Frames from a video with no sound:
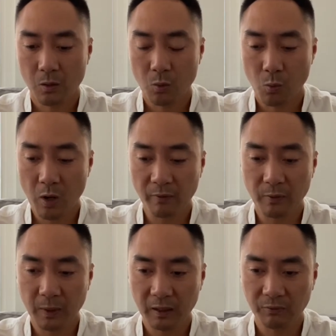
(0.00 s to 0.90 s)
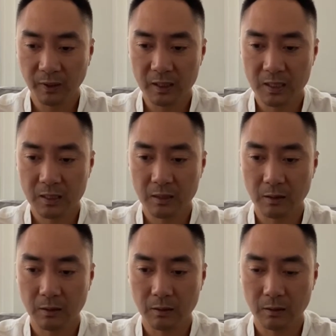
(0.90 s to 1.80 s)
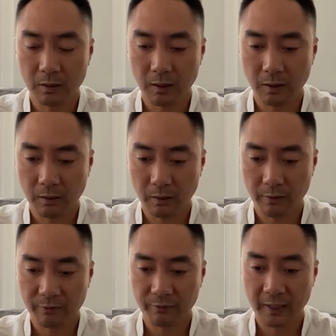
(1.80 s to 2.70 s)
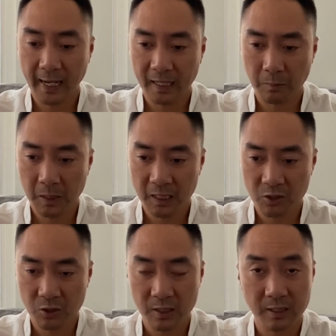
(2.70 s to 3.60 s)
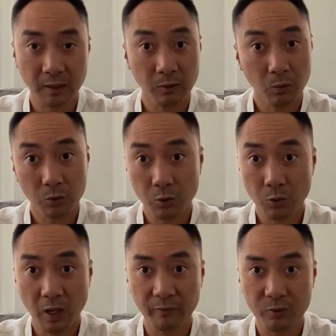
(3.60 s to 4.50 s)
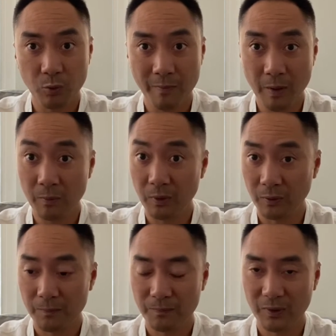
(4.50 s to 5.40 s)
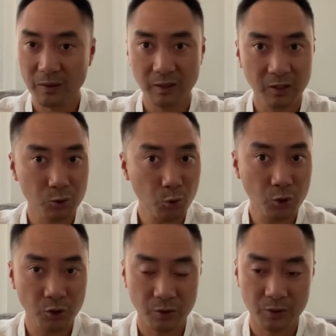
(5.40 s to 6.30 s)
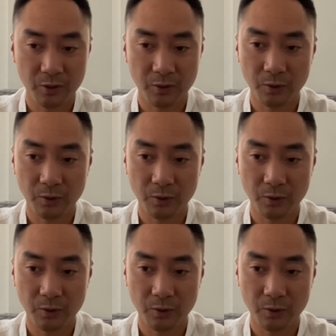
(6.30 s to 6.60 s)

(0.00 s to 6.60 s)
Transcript: One of the benefits of guided meditation is that you don't have to remember the instructions.